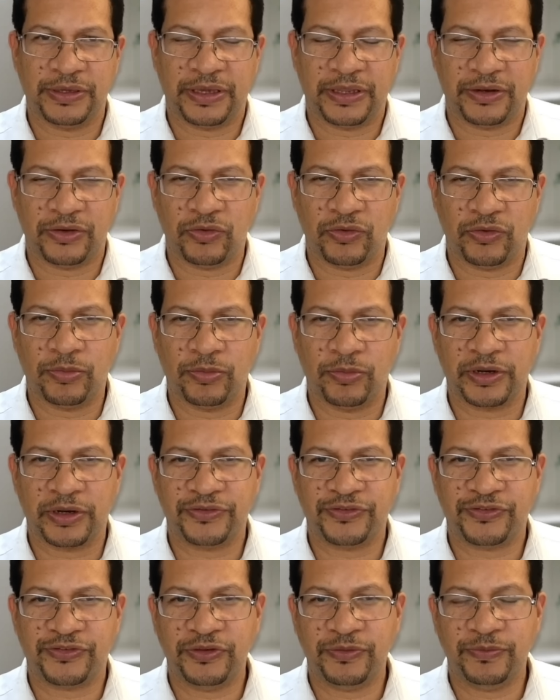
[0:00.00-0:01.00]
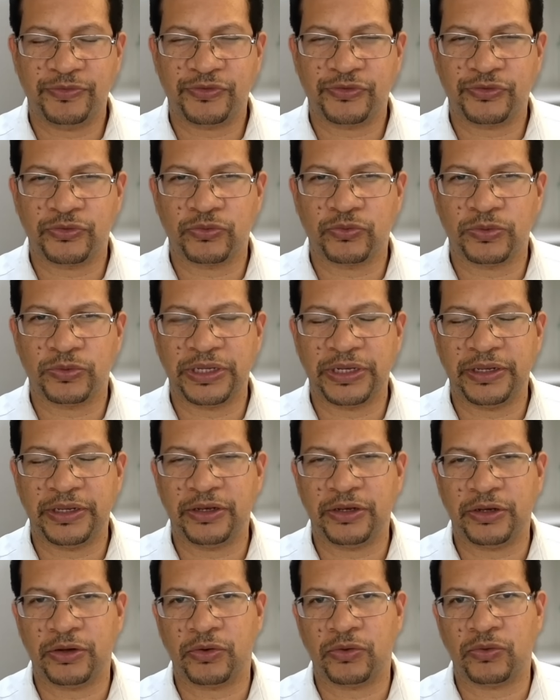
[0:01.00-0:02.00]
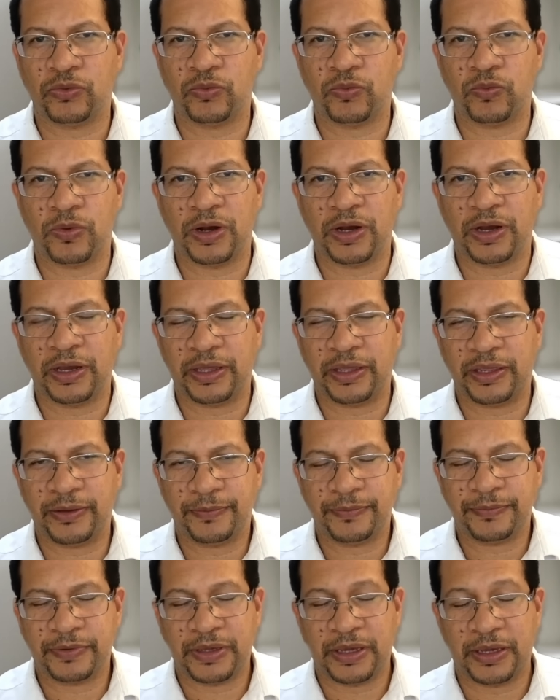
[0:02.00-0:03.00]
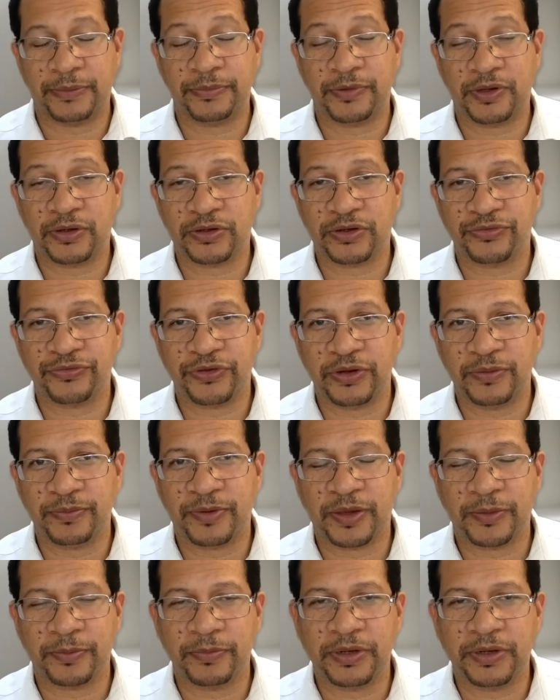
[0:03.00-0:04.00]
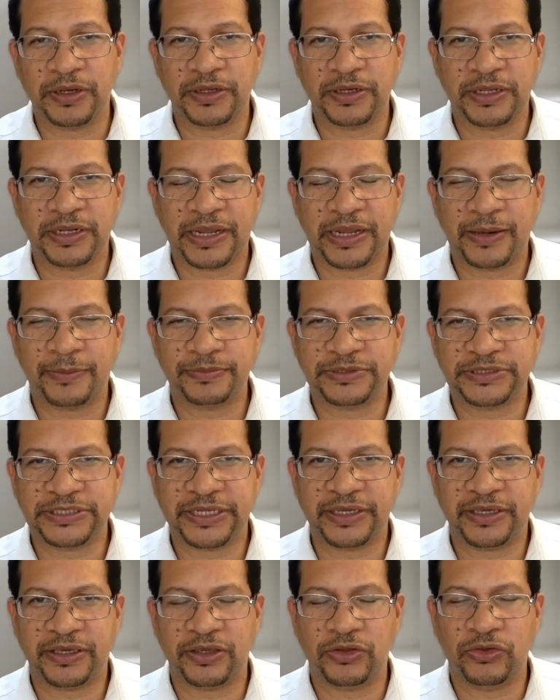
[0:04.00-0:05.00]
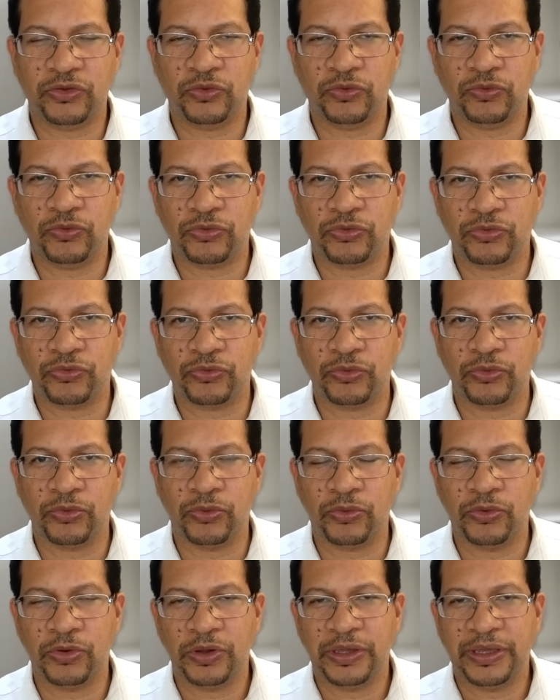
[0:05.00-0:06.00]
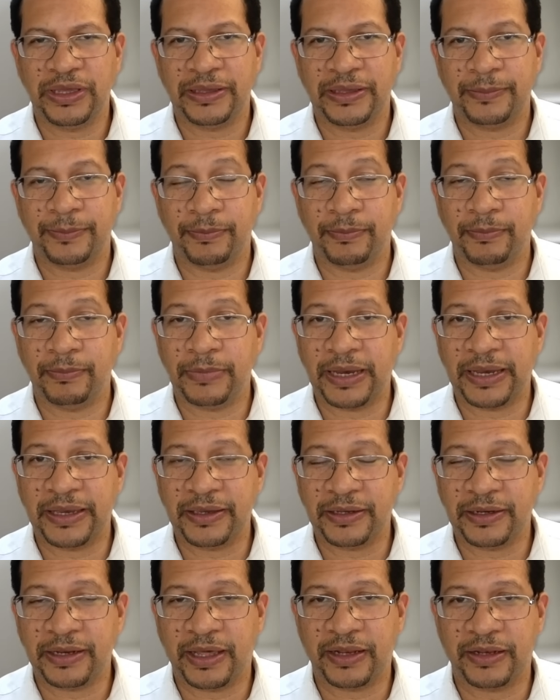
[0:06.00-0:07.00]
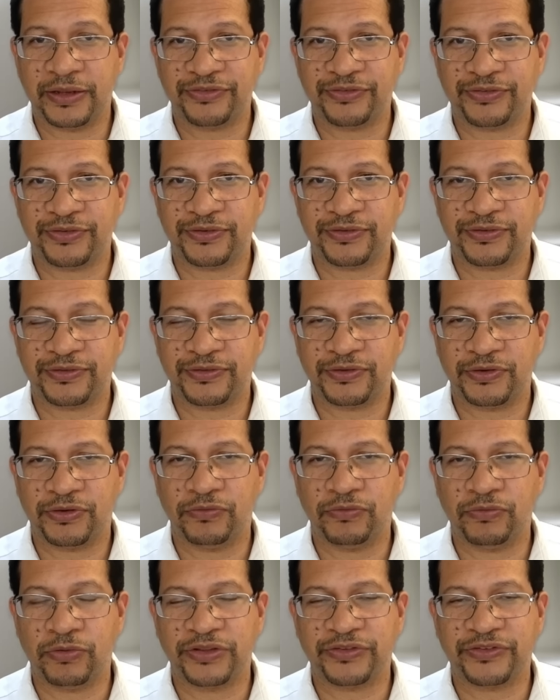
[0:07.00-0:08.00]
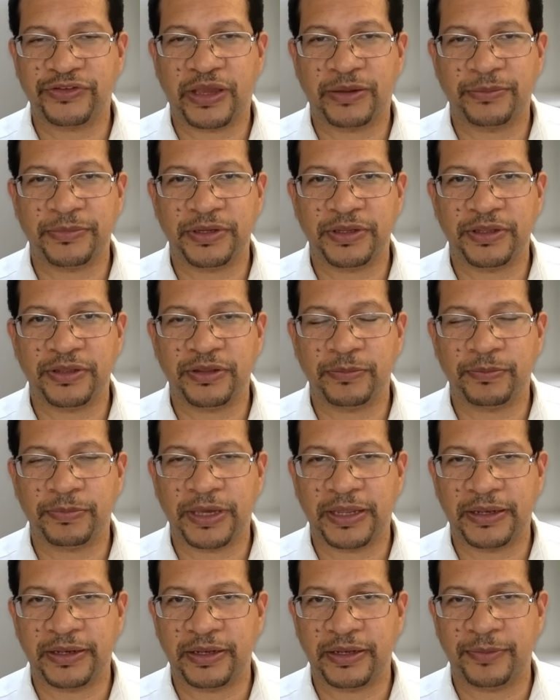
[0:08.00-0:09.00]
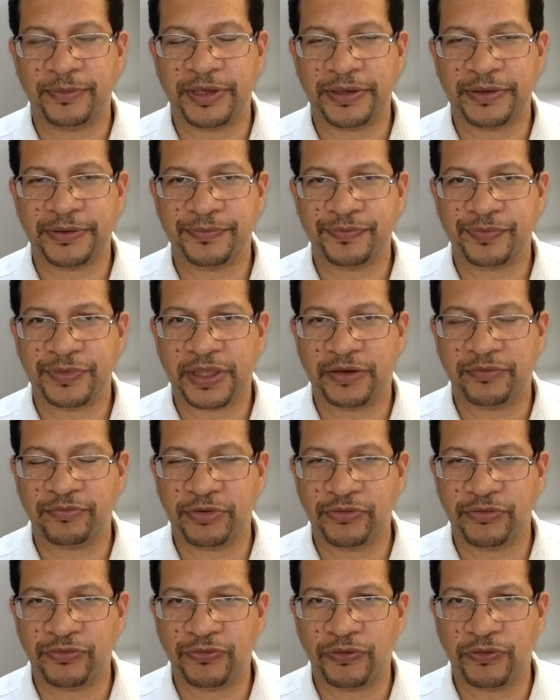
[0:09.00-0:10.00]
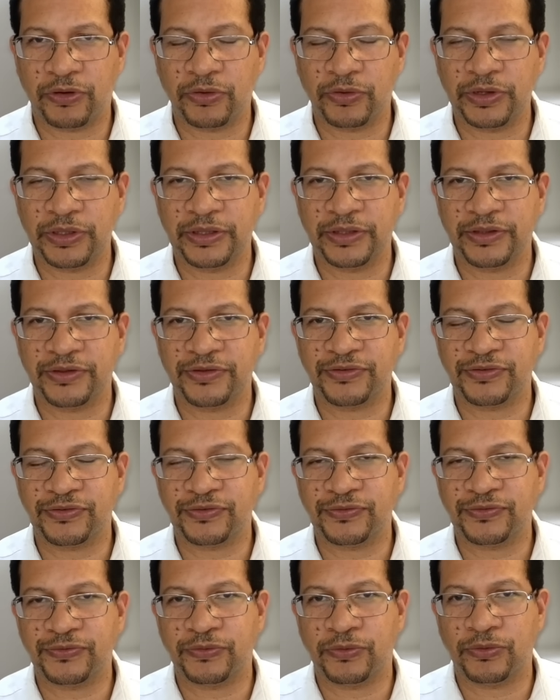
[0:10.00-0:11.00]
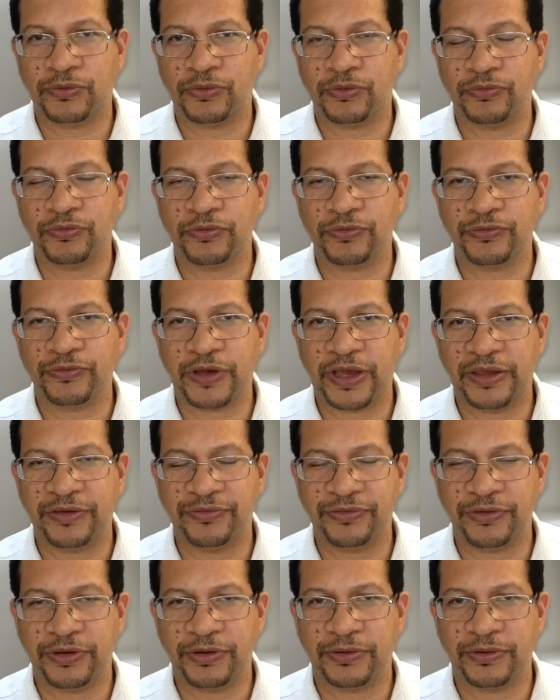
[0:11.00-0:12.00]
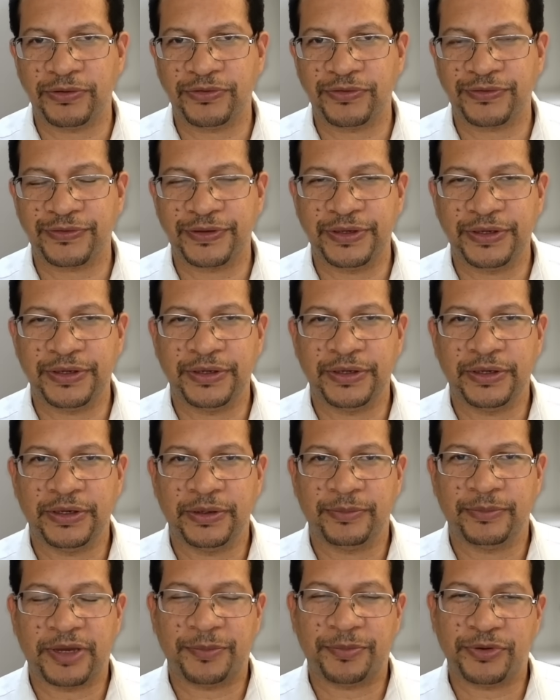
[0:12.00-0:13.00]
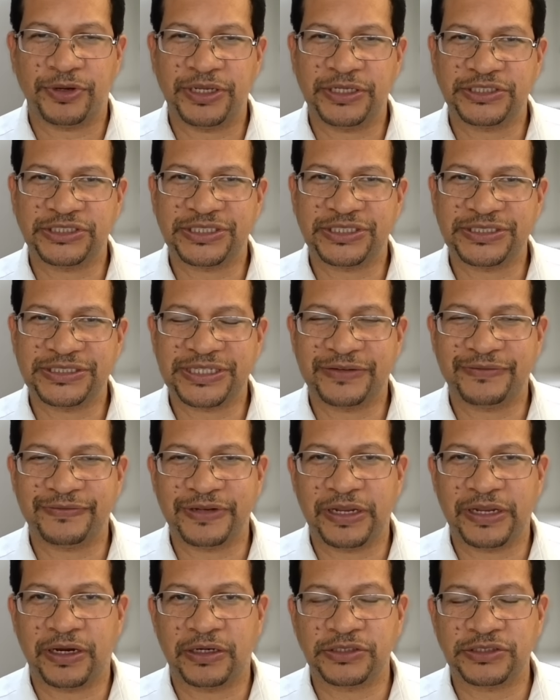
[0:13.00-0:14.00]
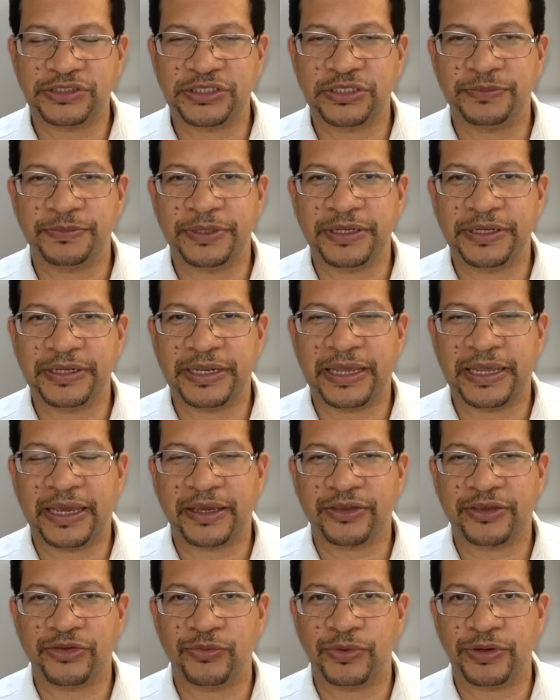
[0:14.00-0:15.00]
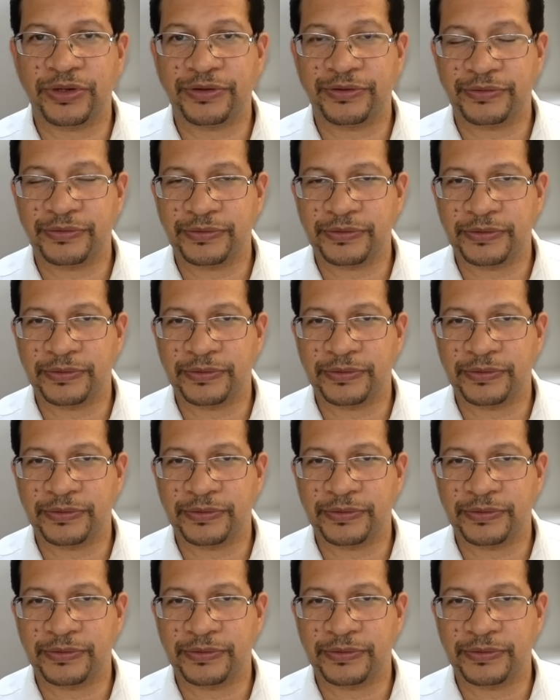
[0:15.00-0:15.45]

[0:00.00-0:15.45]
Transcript: and nobody seems to really know why. I'm Dr. Philip McMillan, and I'm taking you through my analysis of what's happening in the pandemic. I've been following this for over 5 years. My predictions have largely been accurate,